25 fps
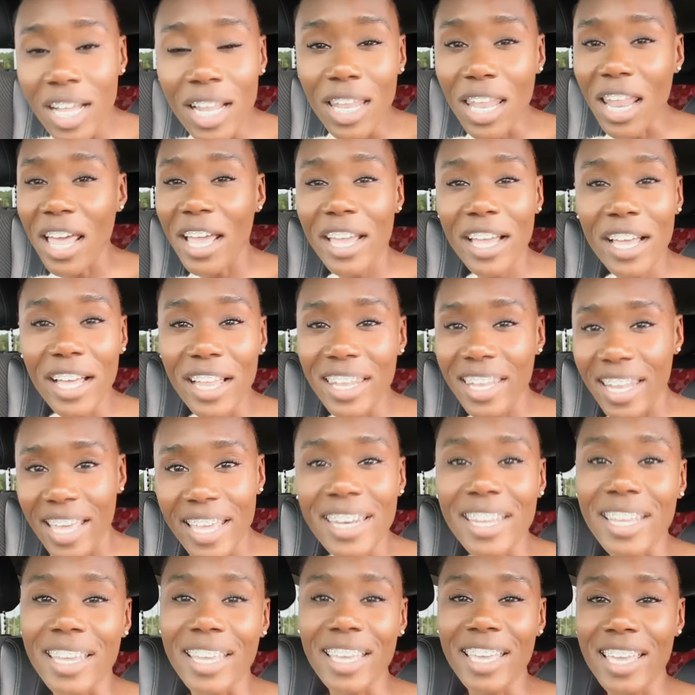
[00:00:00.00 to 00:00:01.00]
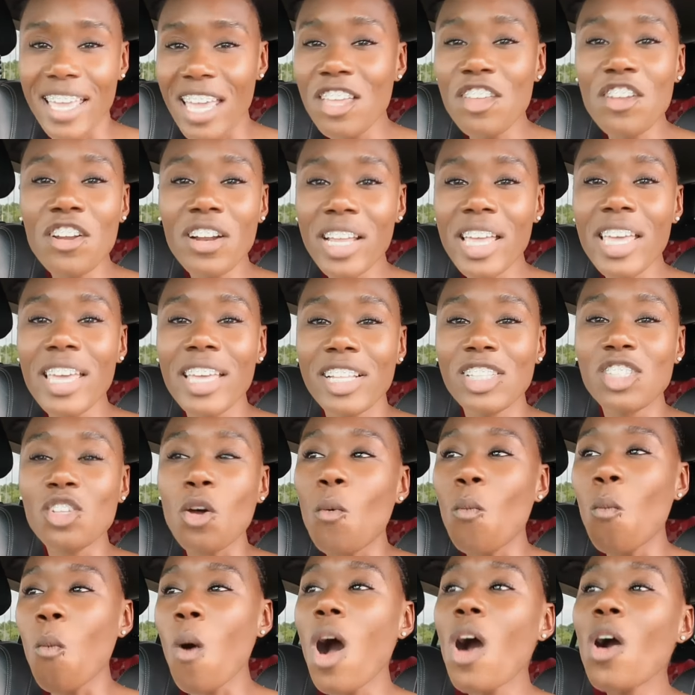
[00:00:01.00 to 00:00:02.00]
Like, lady, get your kids,
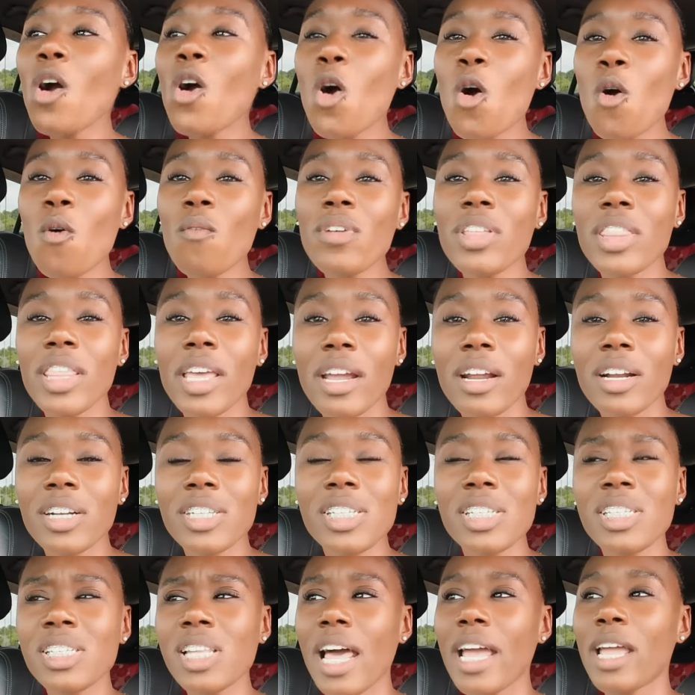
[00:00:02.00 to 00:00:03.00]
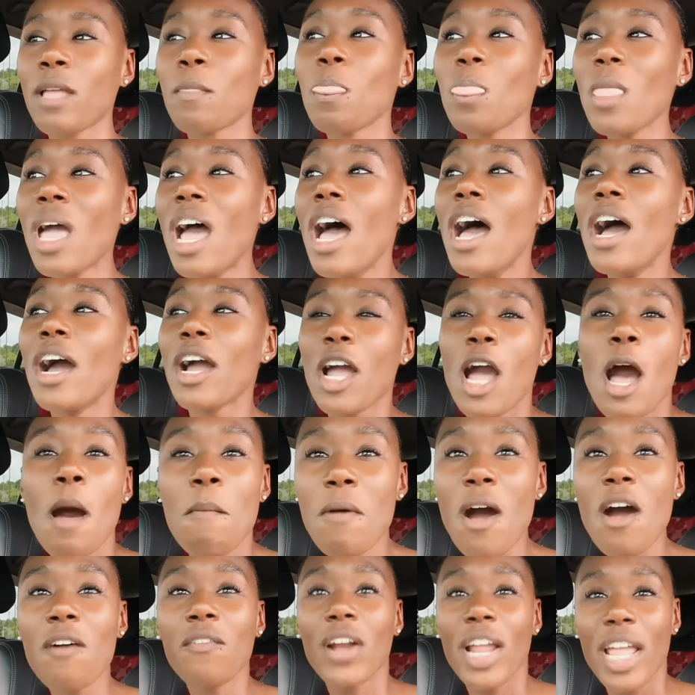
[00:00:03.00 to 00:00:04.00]
walk over there. She's like,
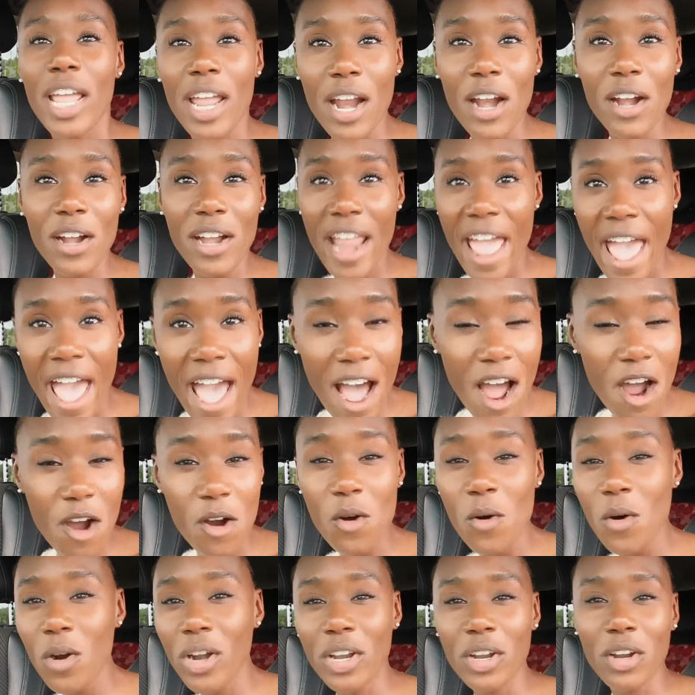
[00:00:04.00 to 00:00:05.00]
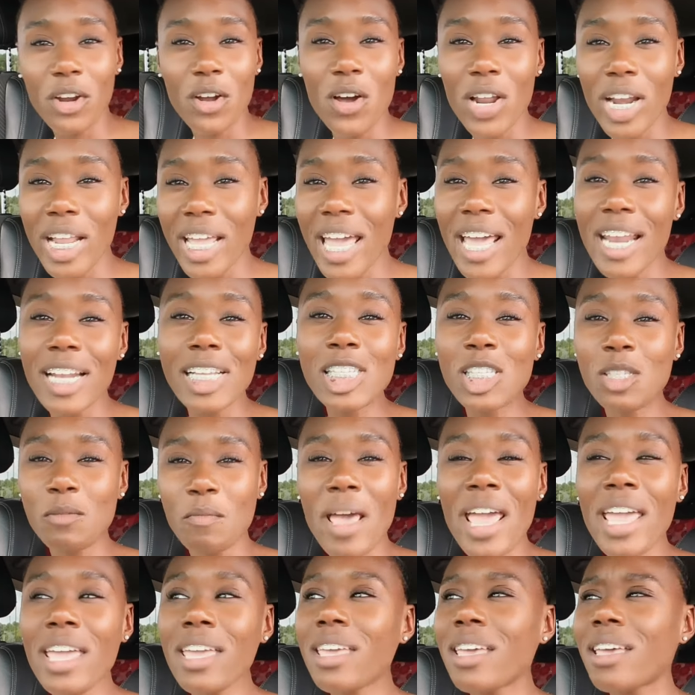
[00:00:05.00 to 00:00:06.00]
come over here now or you're gonna get a
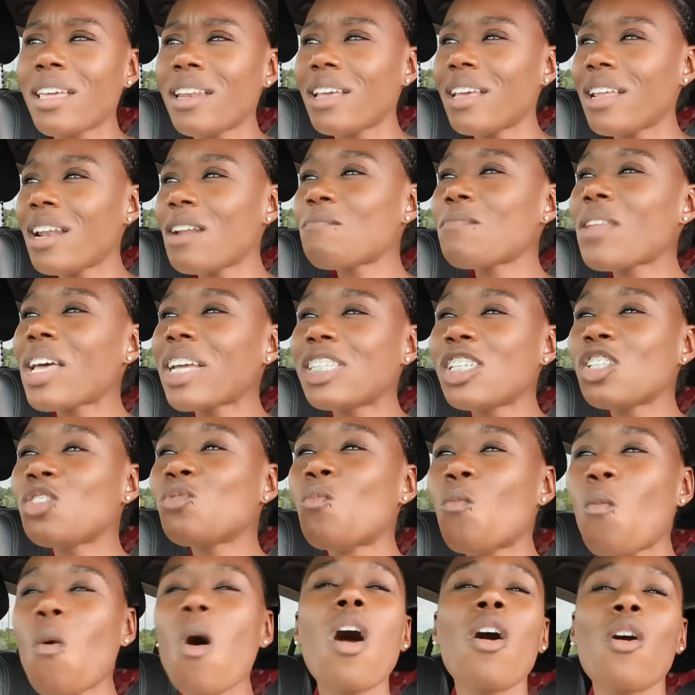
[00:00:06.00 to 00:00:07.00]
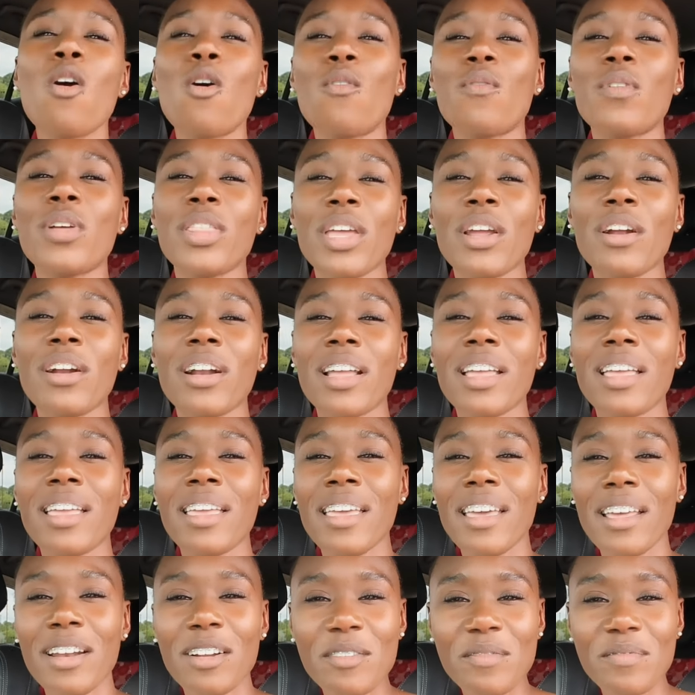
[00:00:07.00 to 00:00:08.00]
spanking. And I'm like, just walk over there
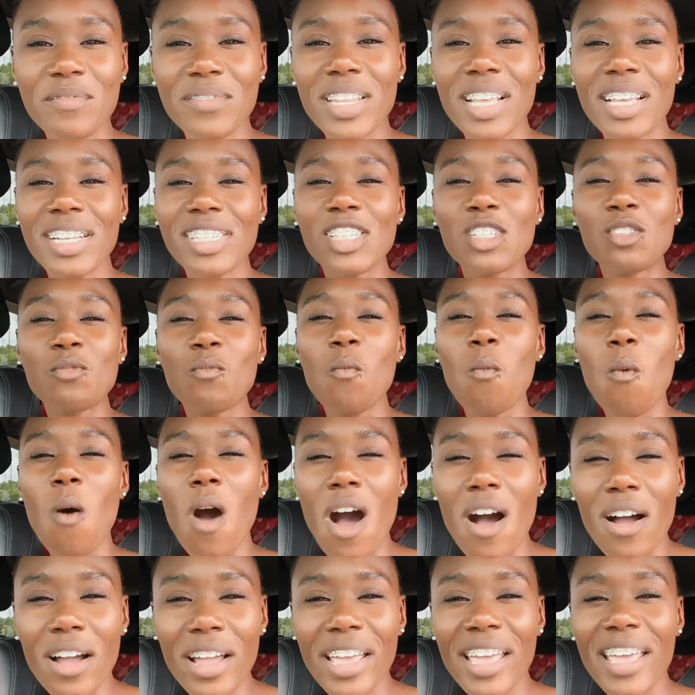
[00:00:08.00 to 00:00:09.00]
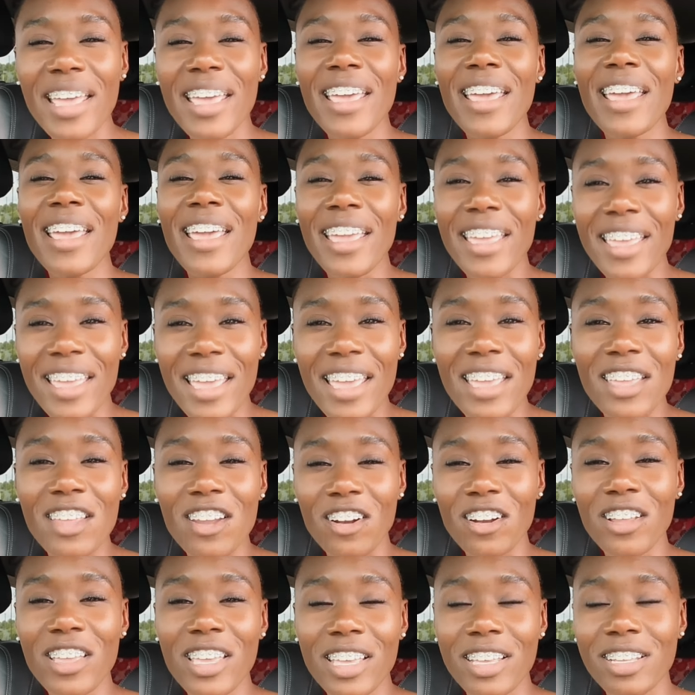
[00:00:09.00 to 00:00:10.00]
and get them. Just walk and get
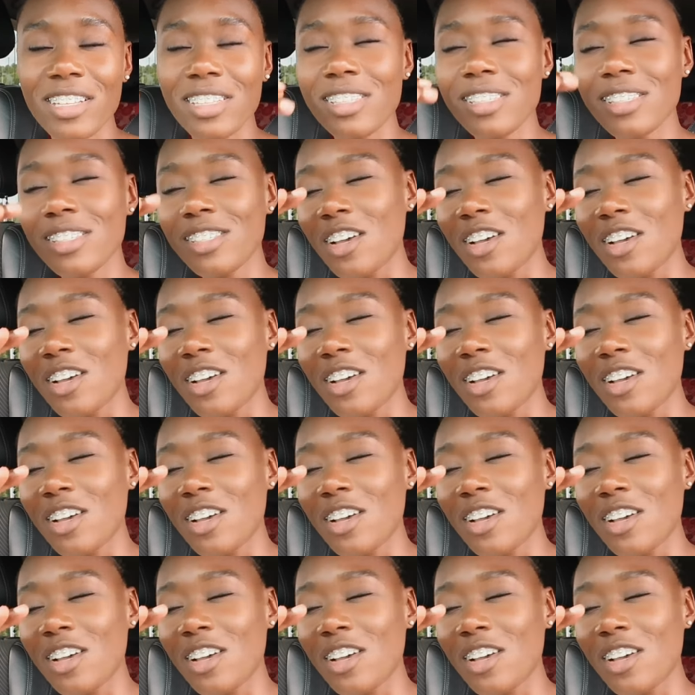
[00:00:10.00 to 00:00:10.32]
your kids.